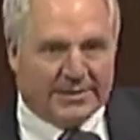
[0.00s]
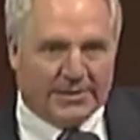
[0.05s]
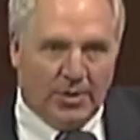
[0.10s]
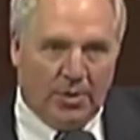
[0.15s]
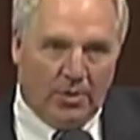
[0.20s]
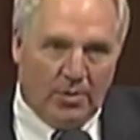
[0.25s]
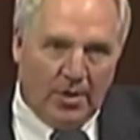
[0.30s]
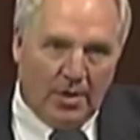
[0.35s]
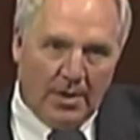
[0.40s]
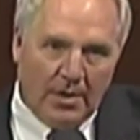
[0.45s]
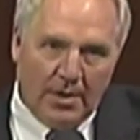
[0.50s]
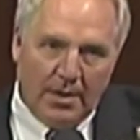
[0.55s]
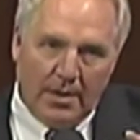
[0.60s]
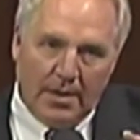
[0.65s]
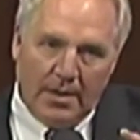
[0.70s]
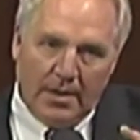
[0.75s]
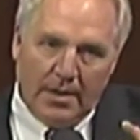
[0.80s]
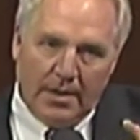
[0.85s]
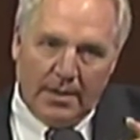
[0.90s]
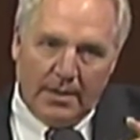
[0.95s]
So
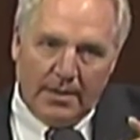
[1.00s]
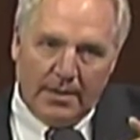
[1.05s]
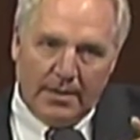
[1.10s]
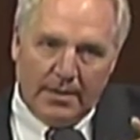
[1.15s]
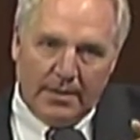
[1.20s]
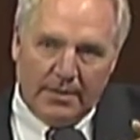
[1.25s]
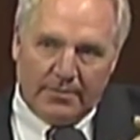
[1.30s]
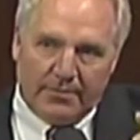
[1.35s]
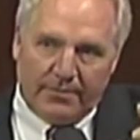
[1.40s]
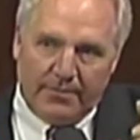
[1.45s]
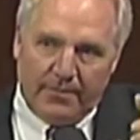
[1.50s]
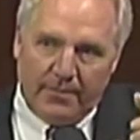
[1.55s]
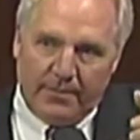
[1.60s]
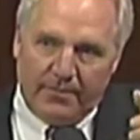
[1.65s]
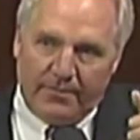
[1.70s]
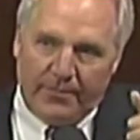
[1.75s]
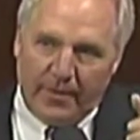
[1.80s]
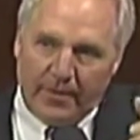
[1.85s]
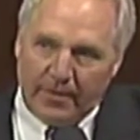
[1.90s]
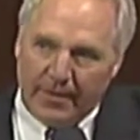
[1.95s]
it's
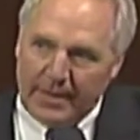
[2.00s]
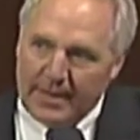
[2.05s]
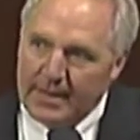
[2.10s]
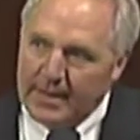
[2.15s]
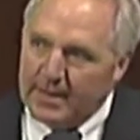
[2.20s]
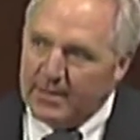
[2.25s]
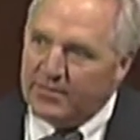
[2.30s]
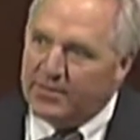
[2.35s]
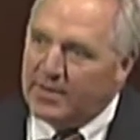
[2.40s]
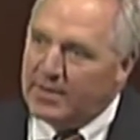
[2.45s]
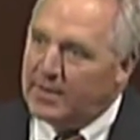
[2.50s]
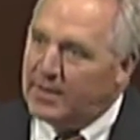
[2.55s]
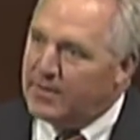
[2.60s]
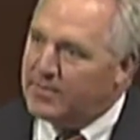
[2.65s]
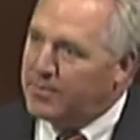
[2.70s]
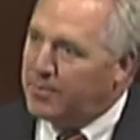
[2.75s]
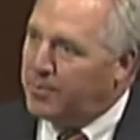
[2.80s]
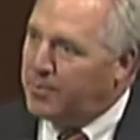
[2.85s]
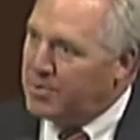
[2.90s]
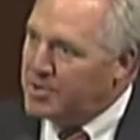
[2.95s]
very easy to
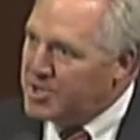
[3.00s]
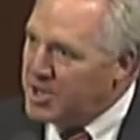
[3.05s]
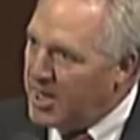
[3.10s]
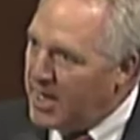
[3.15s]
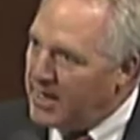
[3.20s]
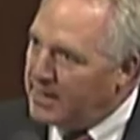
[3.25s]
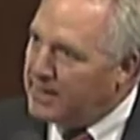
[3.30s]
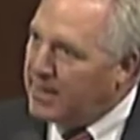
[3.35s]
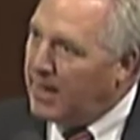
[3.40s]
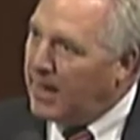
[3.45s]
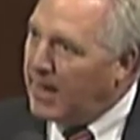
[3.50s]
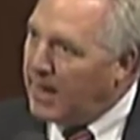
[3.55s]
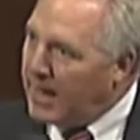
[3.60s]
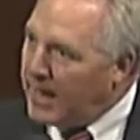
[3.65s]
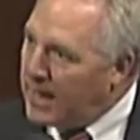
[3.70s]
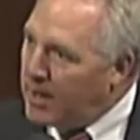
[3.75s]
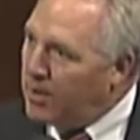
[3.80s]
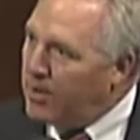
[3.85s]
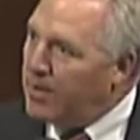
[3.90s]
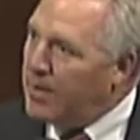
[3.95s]
project
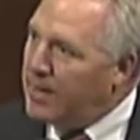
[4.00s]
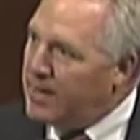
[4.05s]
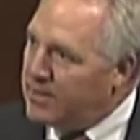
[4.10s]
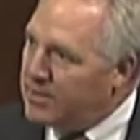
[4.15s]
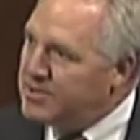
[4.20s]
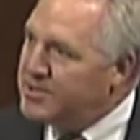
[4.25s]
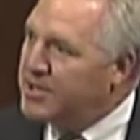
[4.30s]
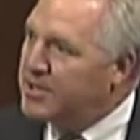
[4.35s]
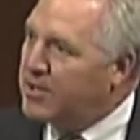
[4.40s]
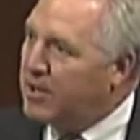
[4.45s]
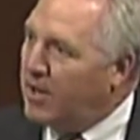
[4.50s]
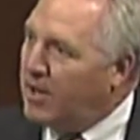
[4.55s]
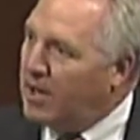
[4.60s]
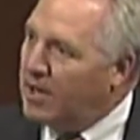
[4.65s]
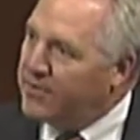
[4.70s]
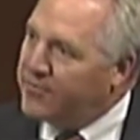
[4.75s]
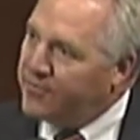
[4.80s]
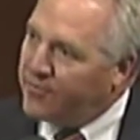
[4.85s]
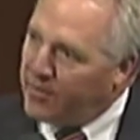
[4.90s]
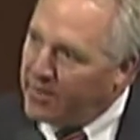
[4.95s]
higher energy
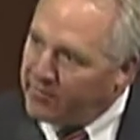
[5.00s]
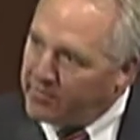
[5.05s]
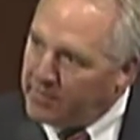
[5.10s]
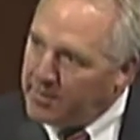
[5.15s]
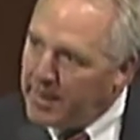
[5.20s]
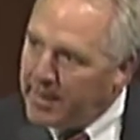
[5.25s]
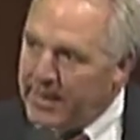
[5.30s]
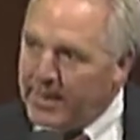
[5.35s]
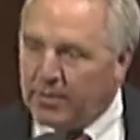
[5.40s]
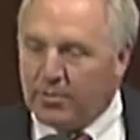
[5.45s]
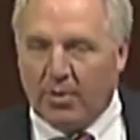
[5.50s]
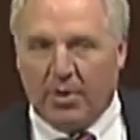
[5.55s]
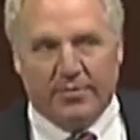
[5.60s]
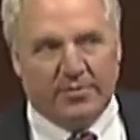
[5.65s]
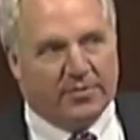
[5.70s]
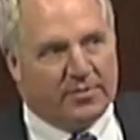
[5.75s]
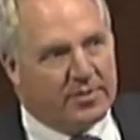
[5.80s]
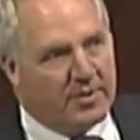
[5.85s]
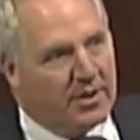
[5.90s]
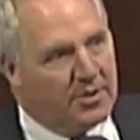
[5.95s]
costs for everybody across
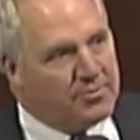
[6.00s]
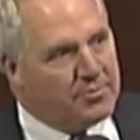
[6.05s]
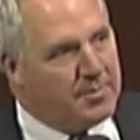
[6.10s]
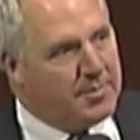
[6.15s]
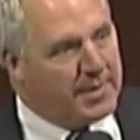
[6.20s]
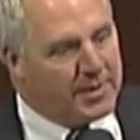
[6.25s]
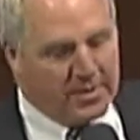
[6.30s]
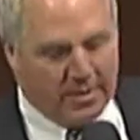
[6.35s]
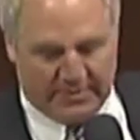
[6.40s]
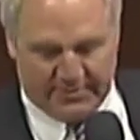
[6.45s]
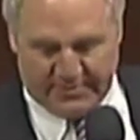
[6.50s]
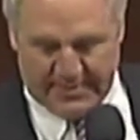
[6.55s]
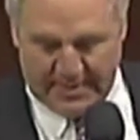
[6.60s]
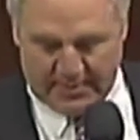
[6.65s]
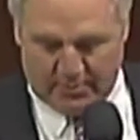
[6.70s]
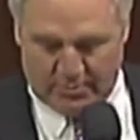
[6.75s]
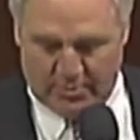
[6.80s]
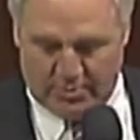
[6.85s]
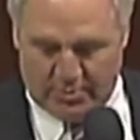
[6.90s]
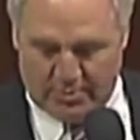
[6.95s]
this country because of
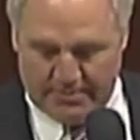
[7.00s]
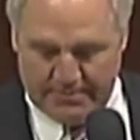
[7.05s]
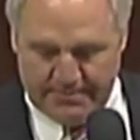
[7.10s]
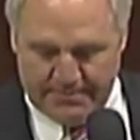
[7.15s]
that rule.